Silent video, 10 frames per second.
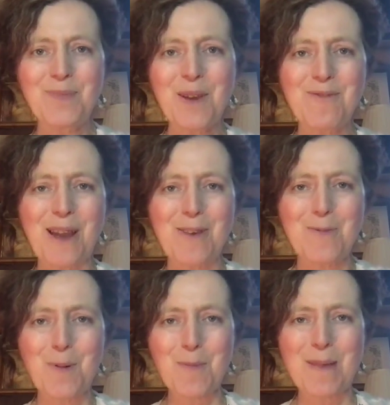
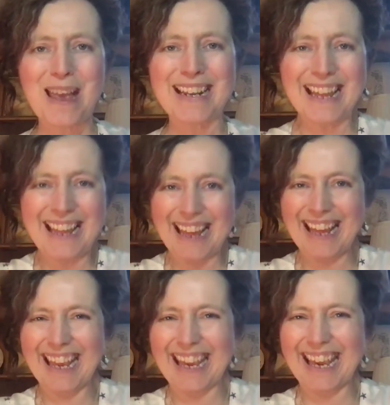Facebook min.
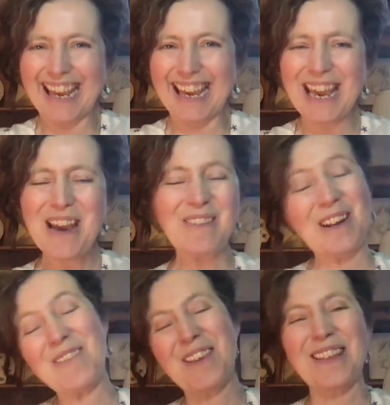When
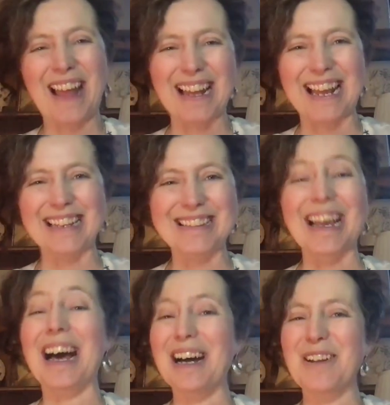I'm doing that later,
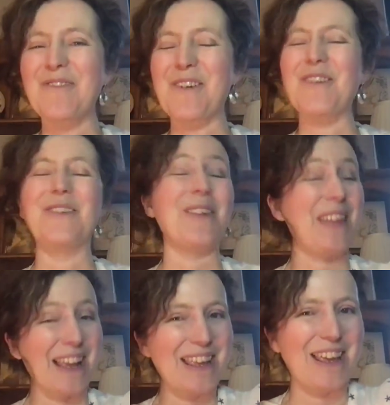I'll approve you.
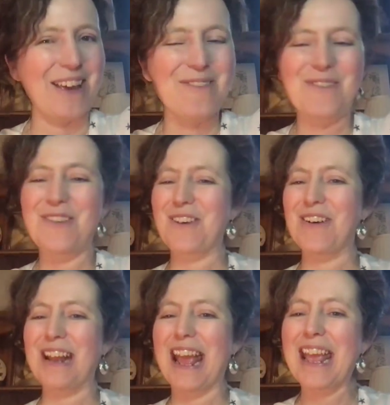Thank you for
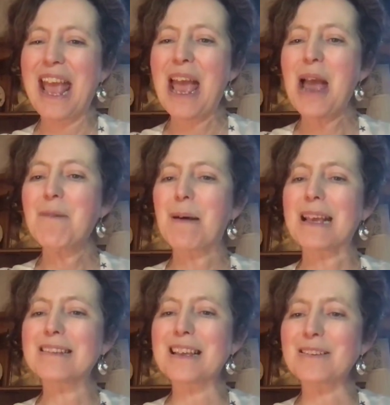joining.
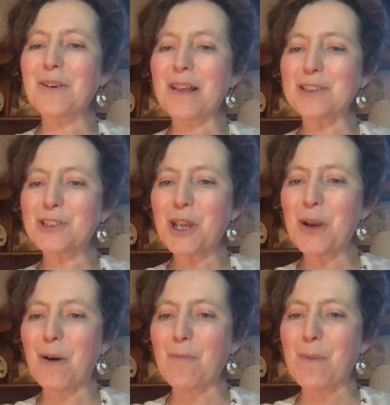Becky says, "Oh, that's
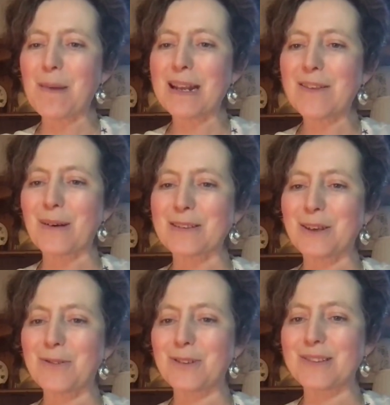you. I've been meaning to ask
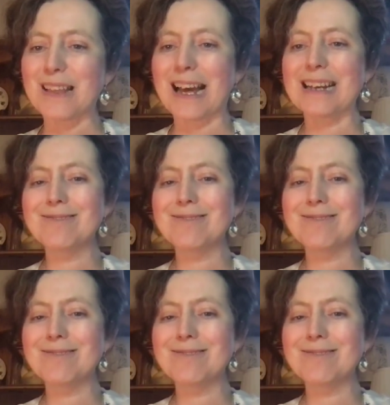who does that.